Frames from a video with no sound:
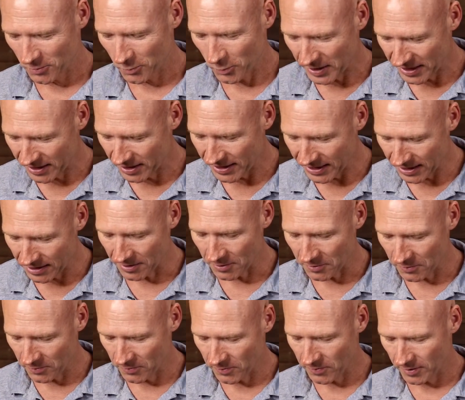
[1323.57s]
We
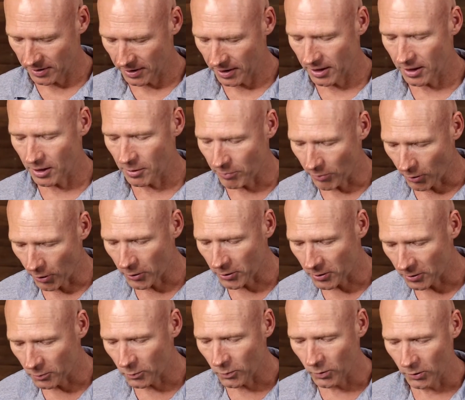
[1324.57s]
live in a
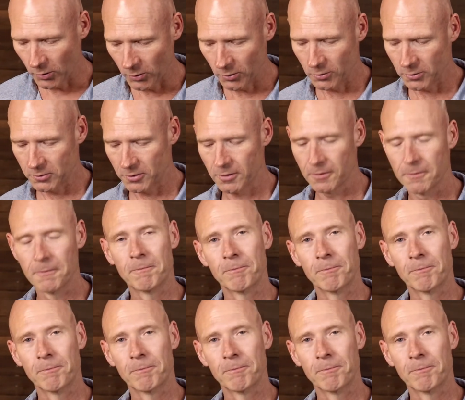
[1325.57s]
broken world.